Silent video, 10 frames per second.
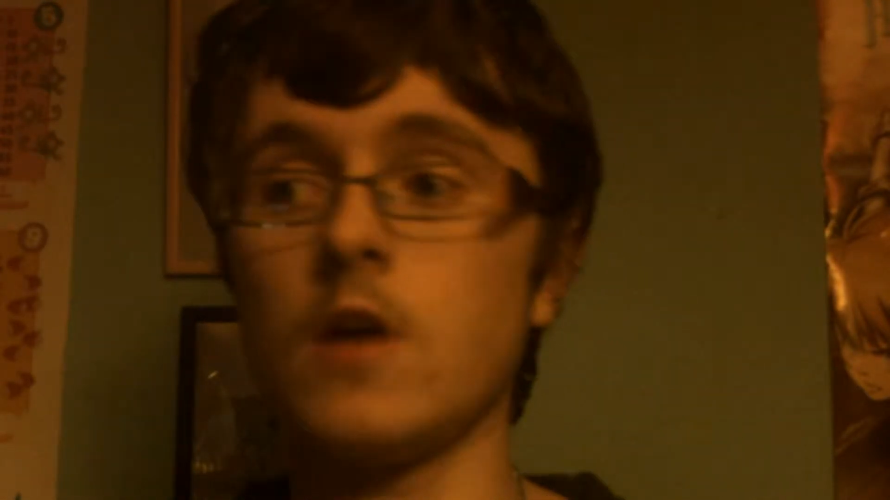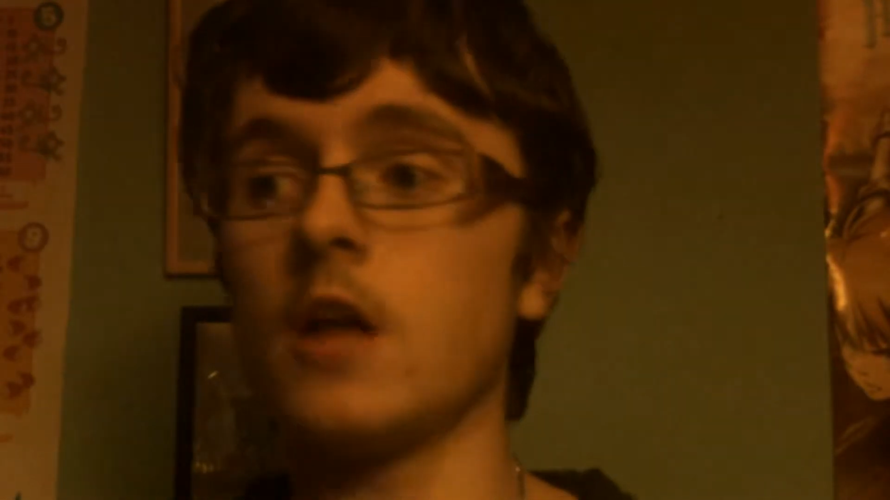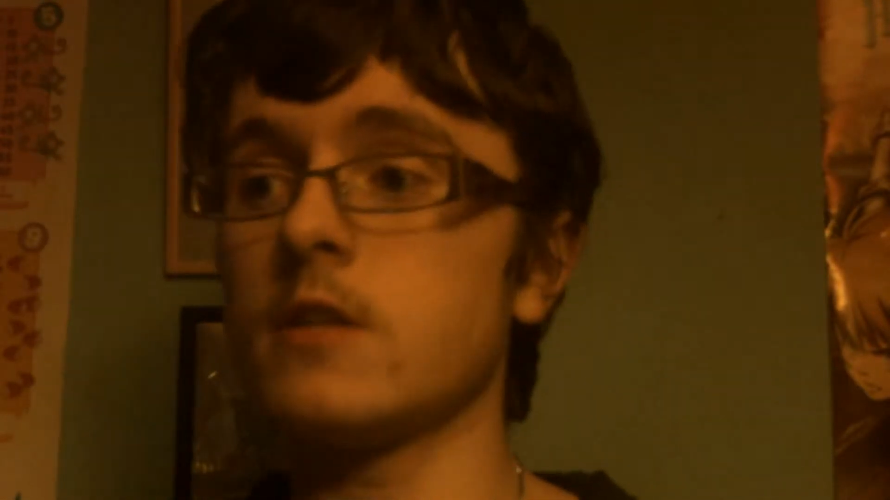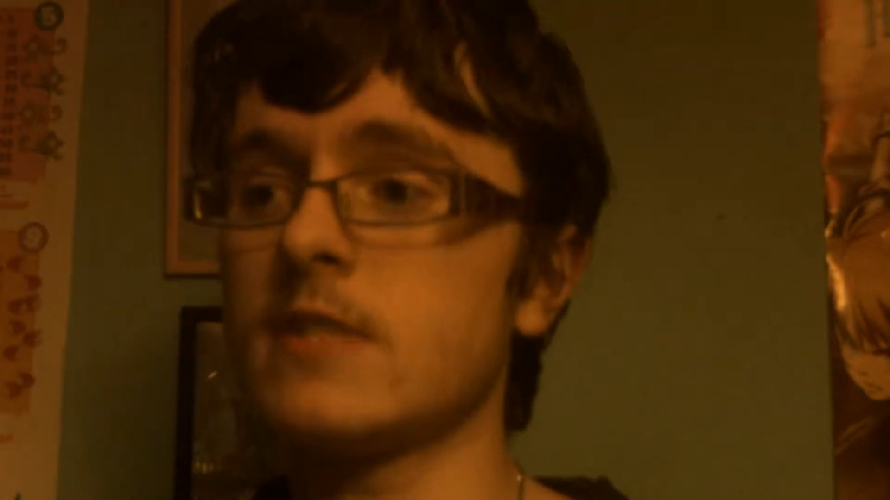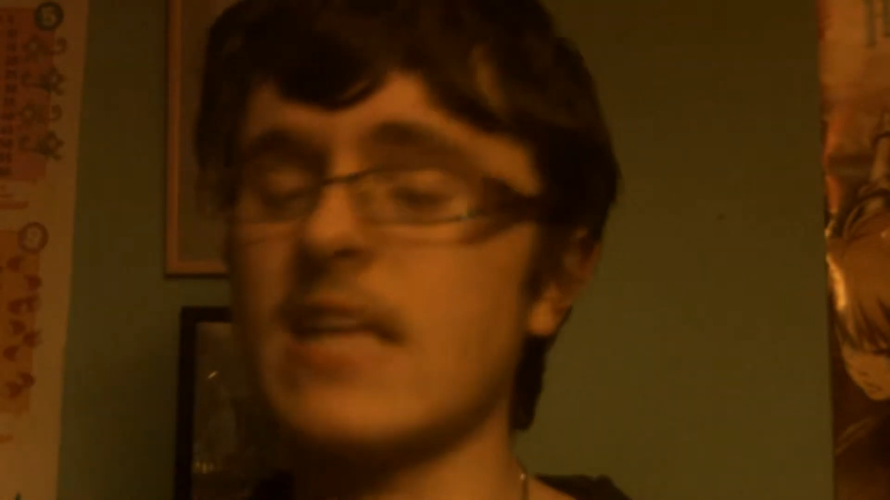
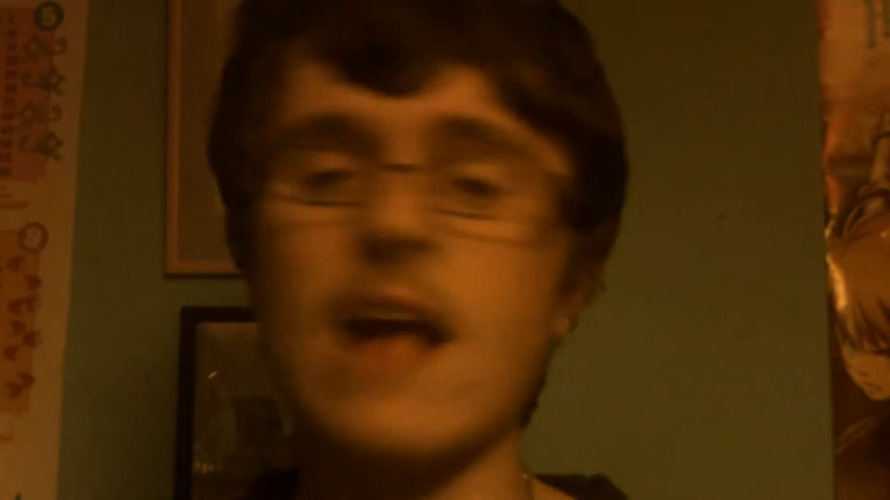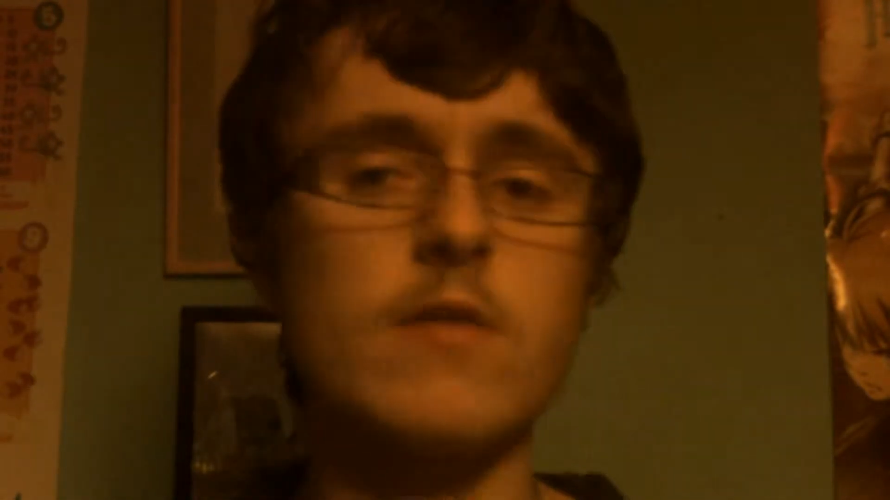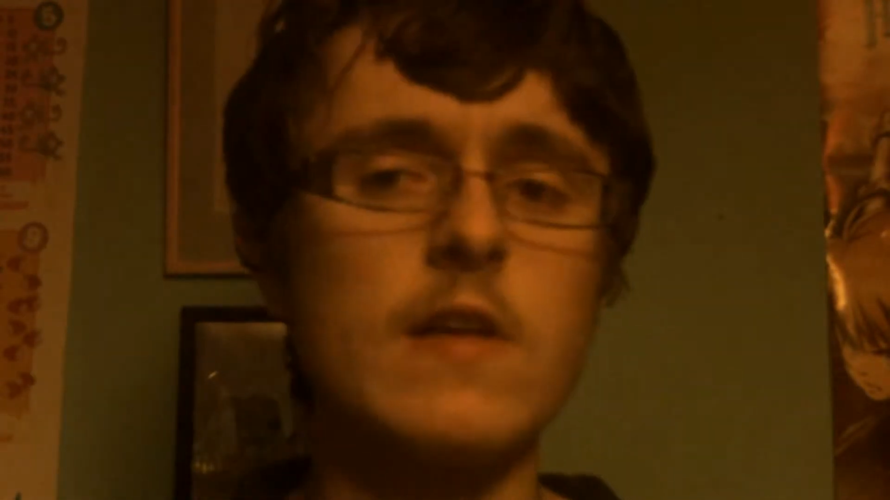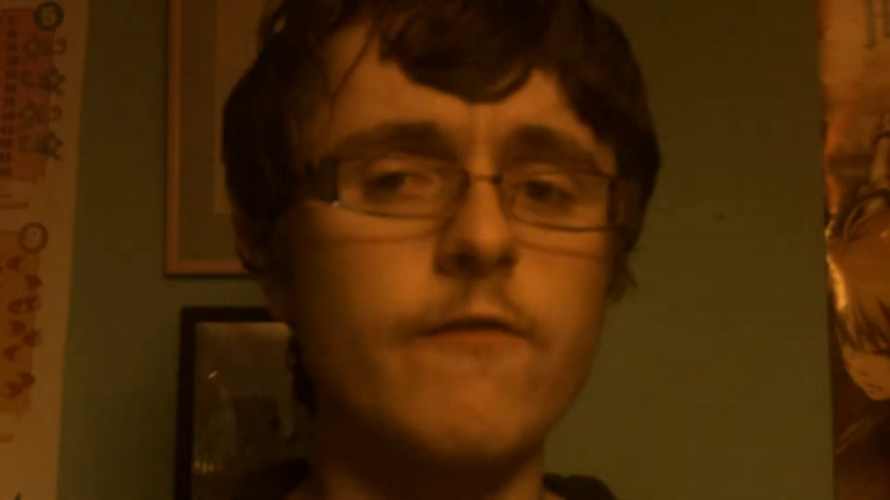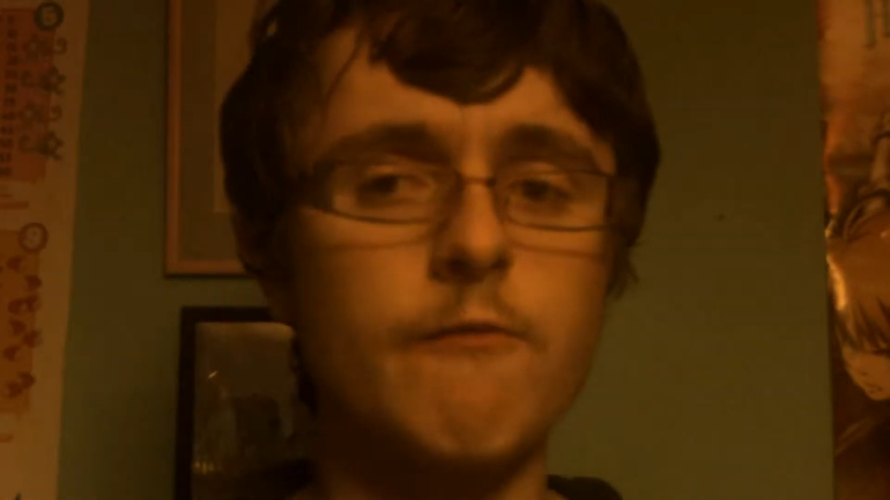understand
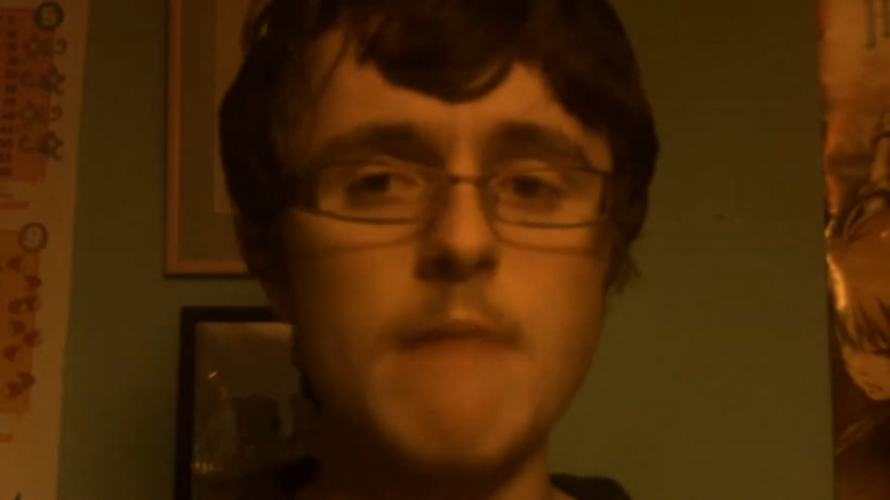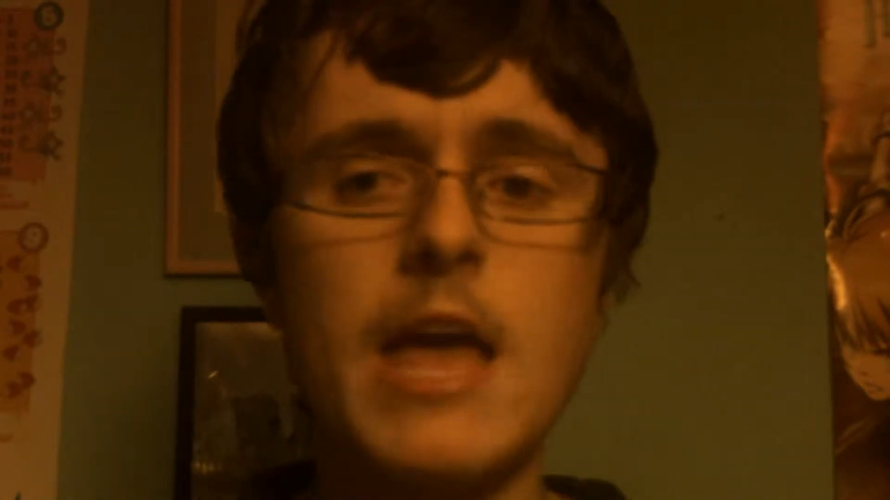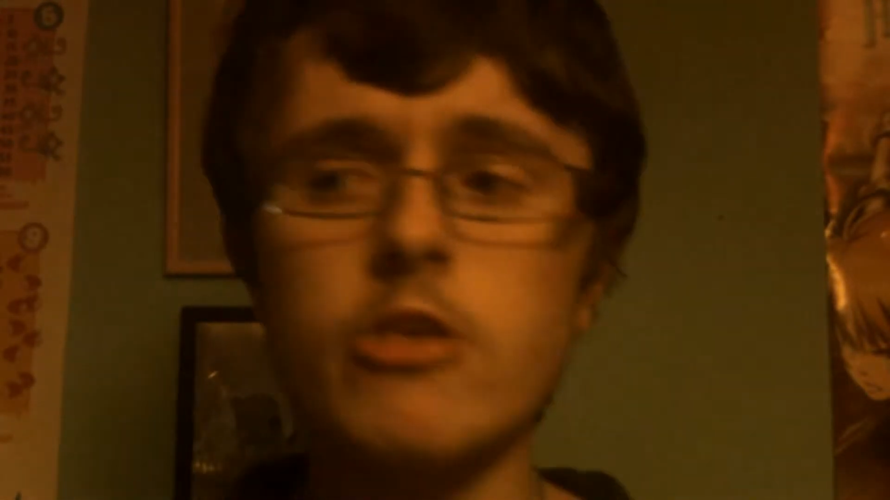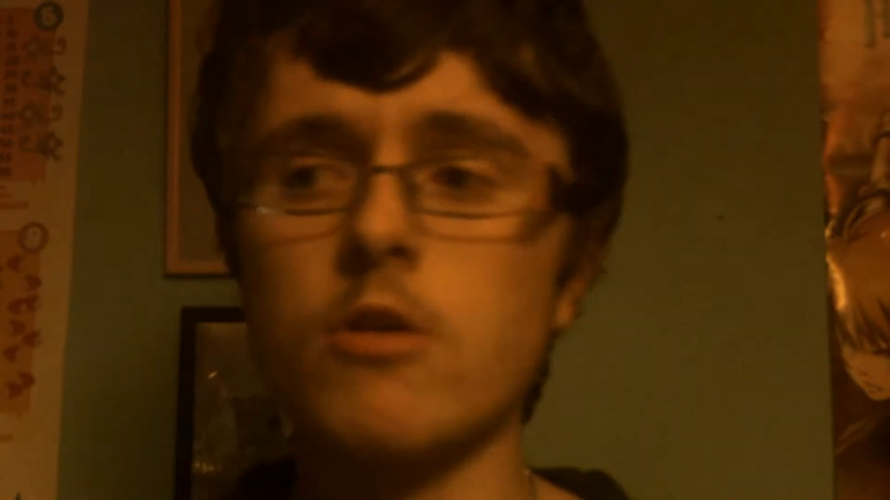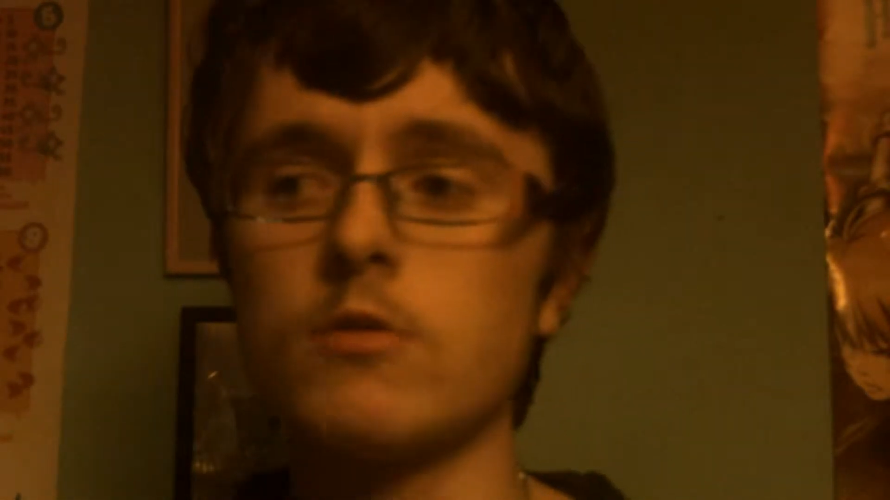the information,